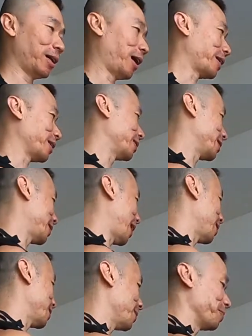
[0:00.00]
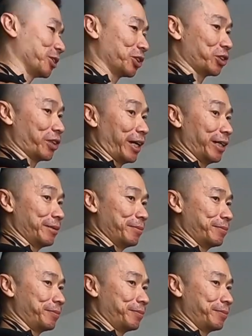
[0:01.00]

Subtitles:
I can stand up straight.